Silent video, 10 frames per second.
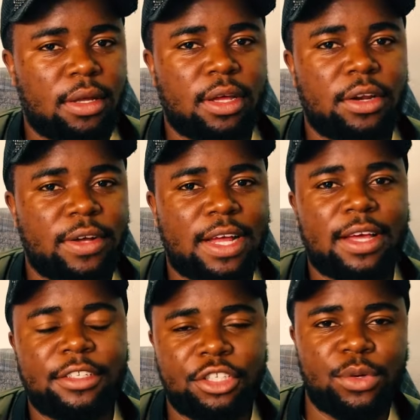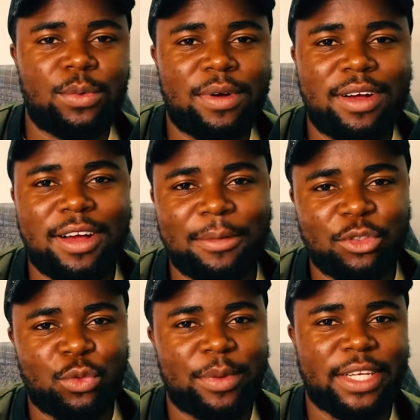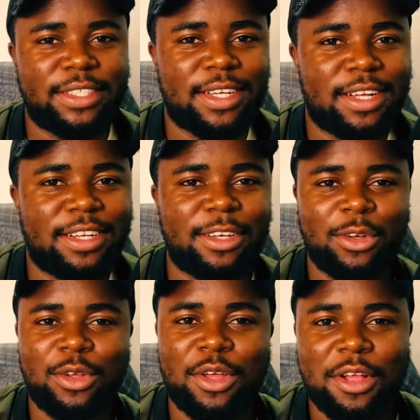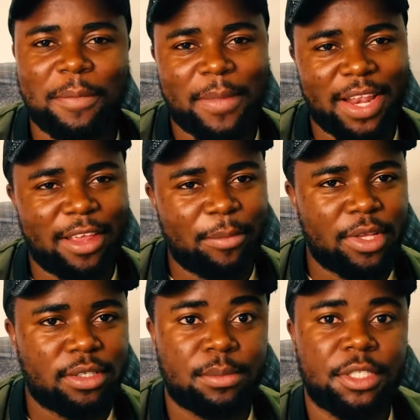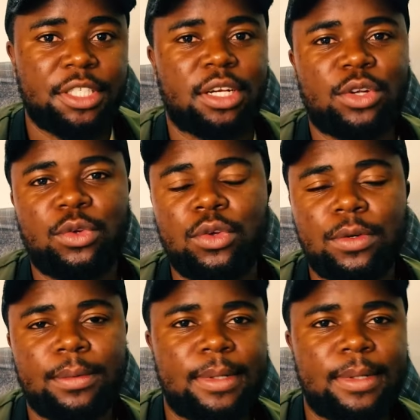Hello guys, welcome to my channel. My name is Misheck Lungu.